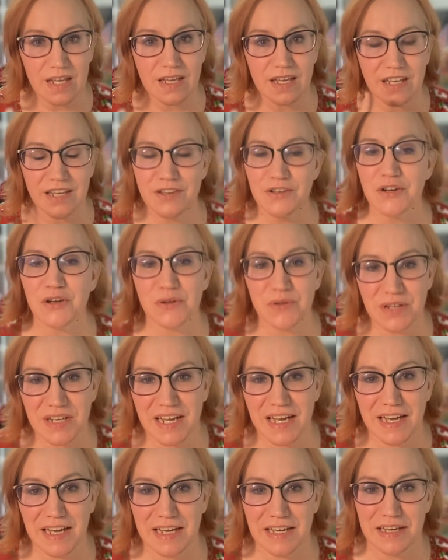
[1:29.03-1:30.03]
You know that
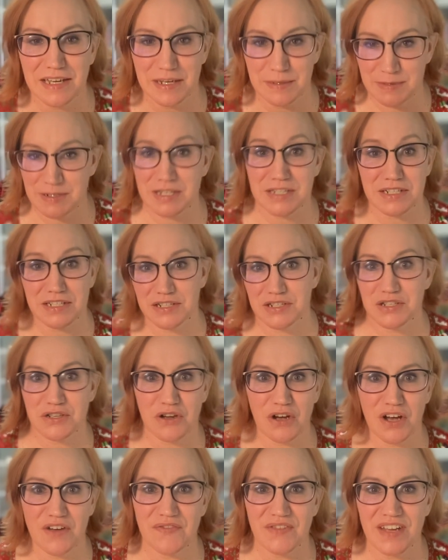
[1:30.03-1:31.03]
I am addicted to
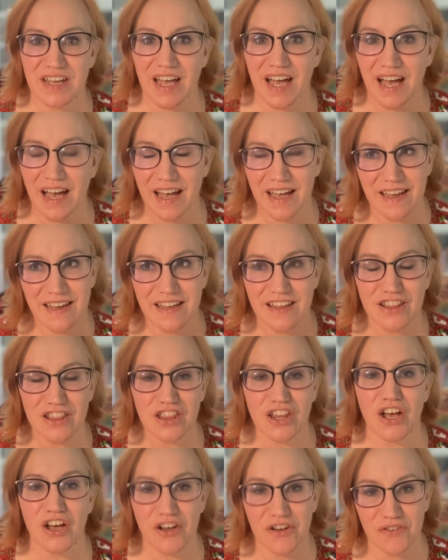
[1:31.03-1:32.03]
coffee. I
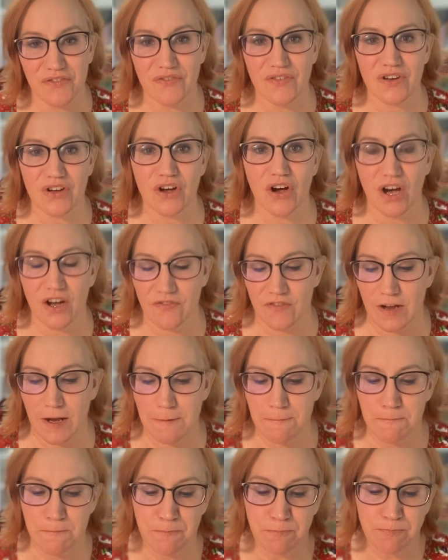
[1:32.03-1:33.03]
love coffee.